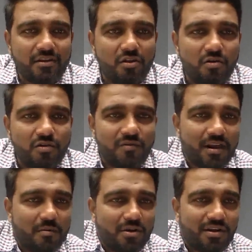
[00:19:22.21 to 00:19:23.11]
Don't don't worry
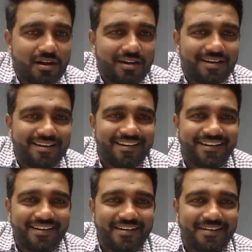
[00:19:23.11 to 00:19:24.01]
about uh,
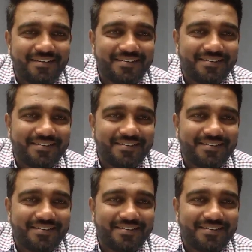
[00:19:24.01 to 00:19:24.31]
uh